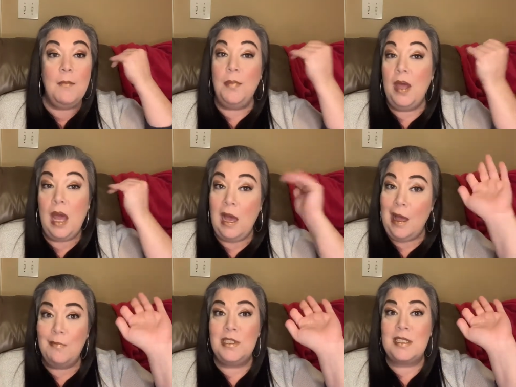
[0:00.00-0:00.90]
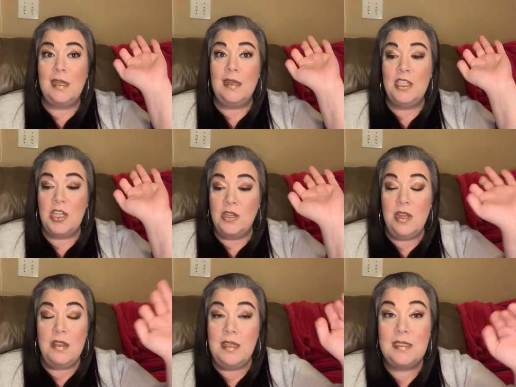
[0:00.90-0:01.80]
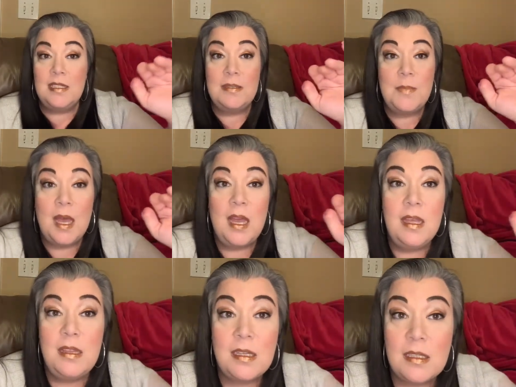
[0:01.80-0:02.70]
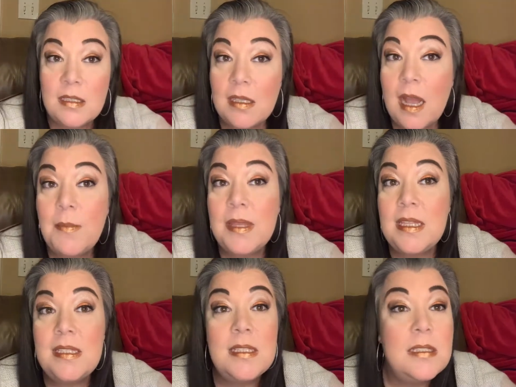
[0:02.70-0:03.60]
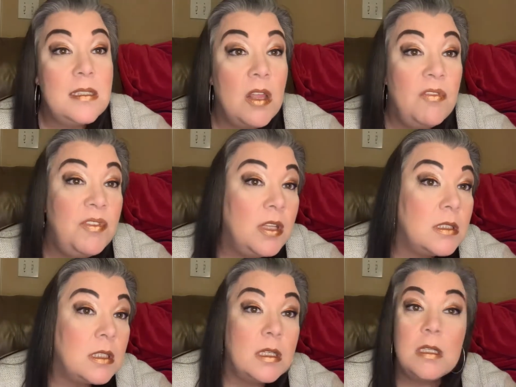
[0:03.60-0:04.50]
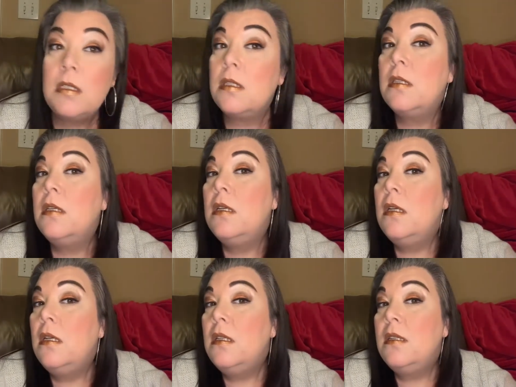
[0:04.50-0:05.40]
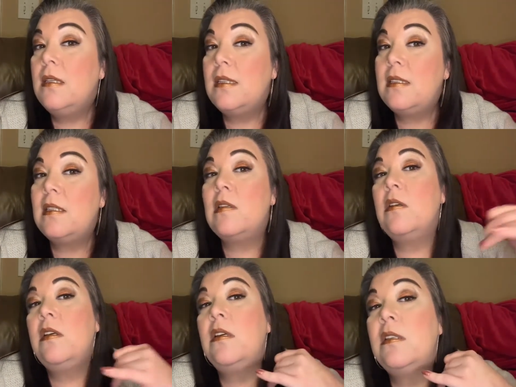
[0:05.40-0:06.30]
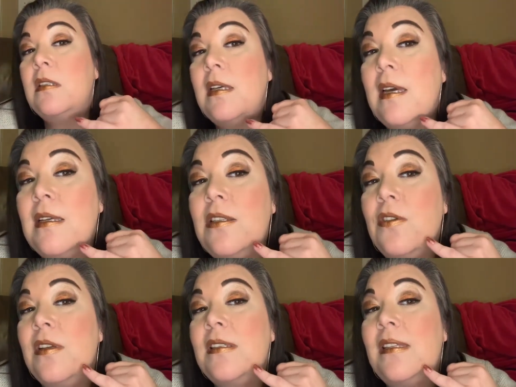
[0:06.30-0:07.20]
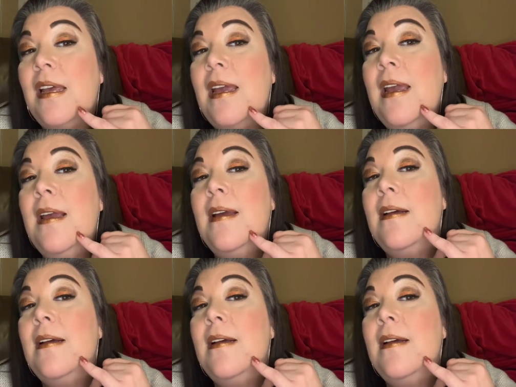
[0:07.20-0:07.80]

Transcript: but I'm just going to let y'all know this is my other, I mean, this is no filter. This is, you can see, as you can see,